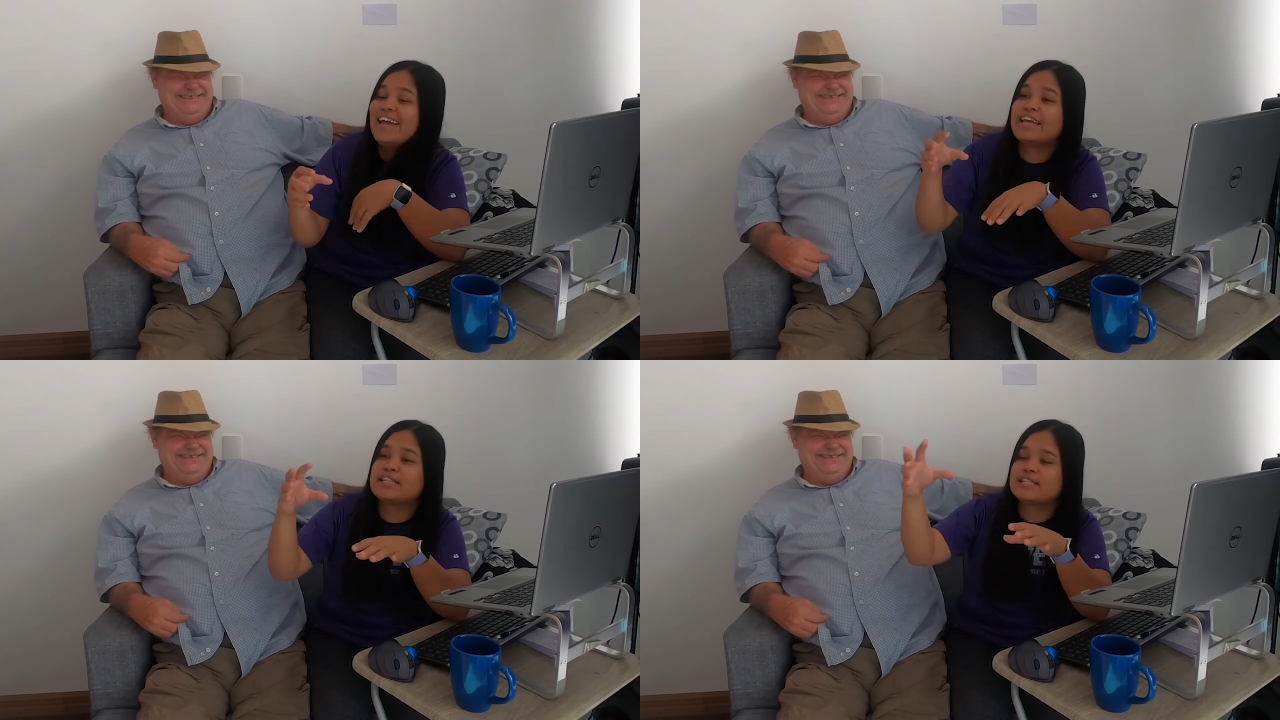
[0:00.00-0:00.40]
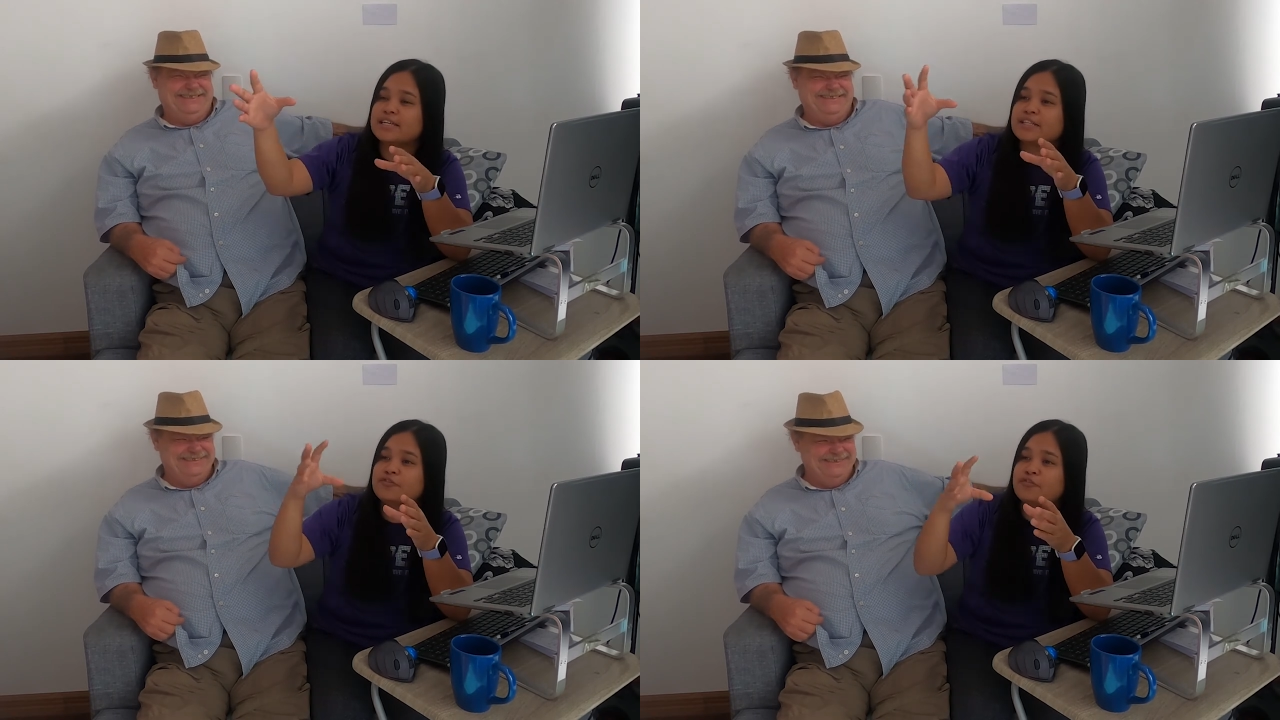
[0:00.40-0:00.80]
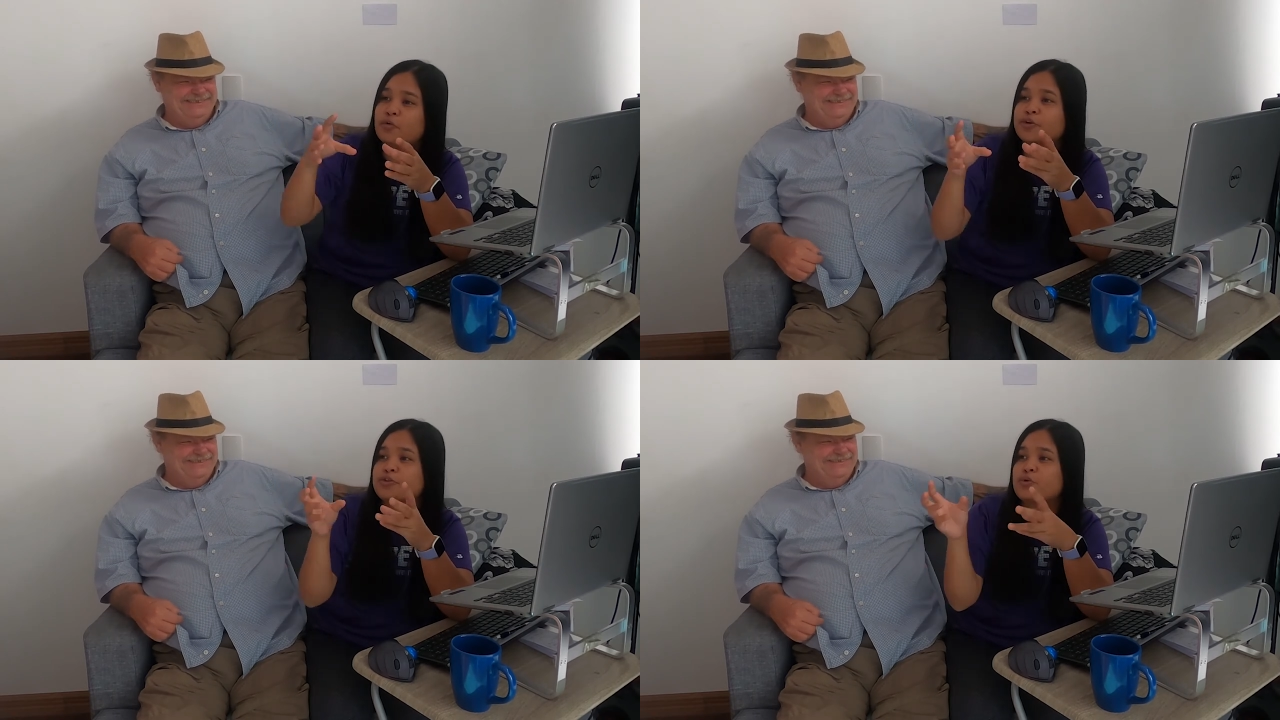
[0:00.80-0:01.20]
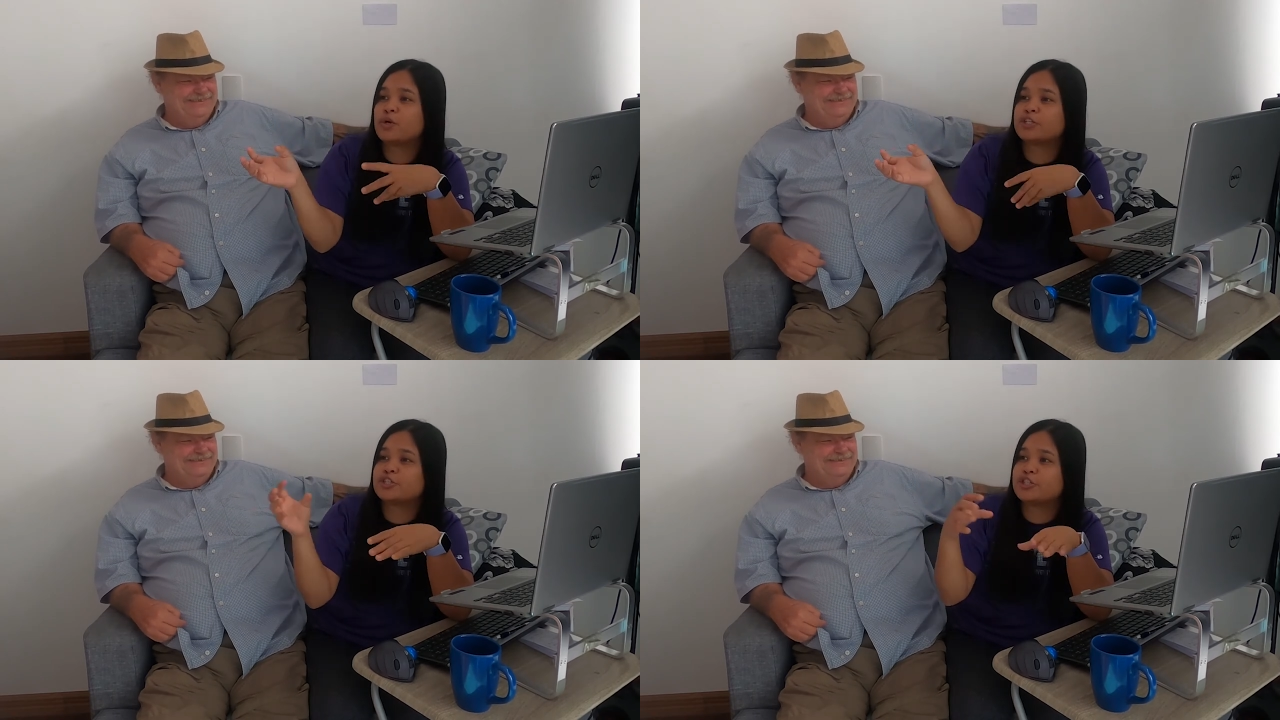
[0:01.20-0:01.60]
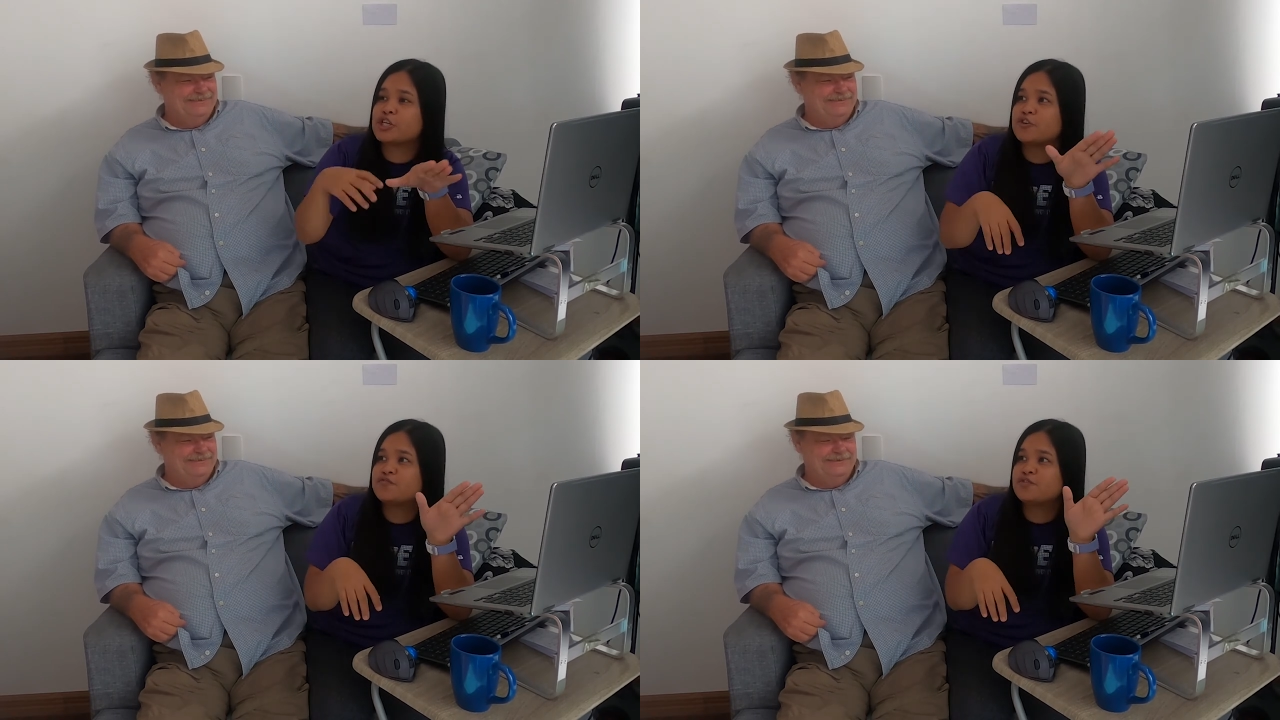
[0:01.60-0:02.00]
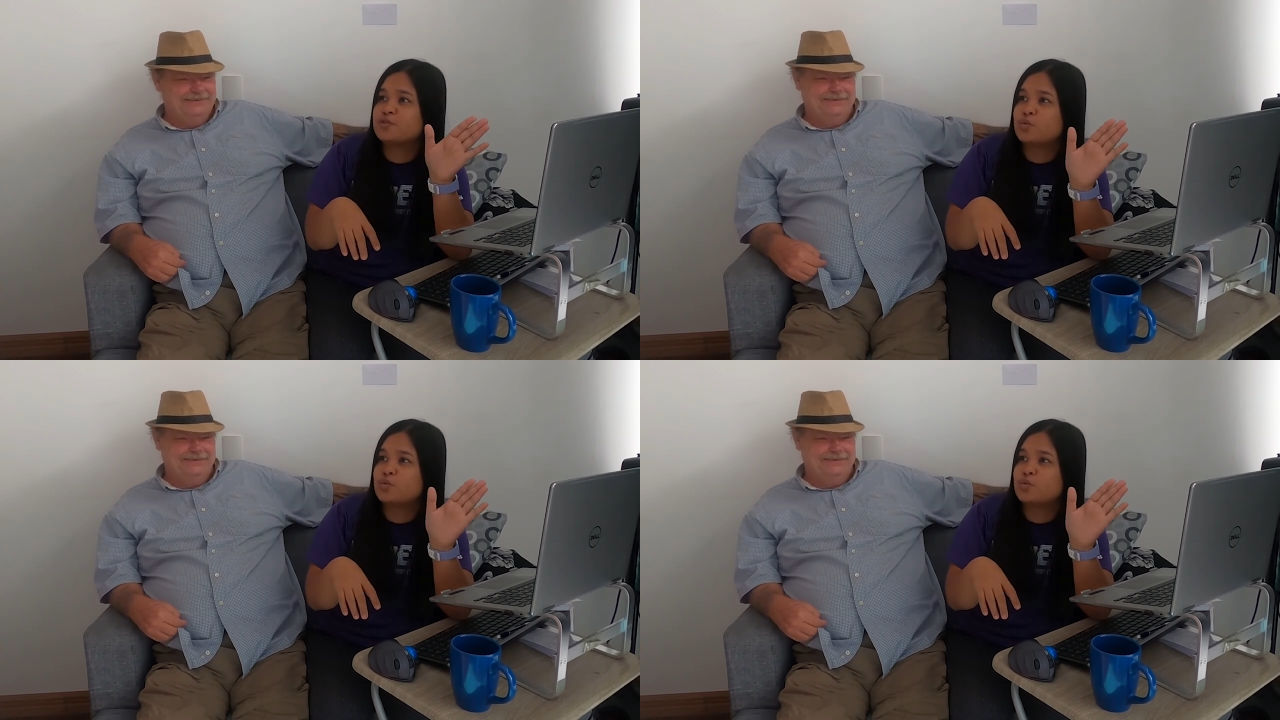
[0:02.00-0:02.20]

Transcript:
Speaker 1: it's like the fourth quarter of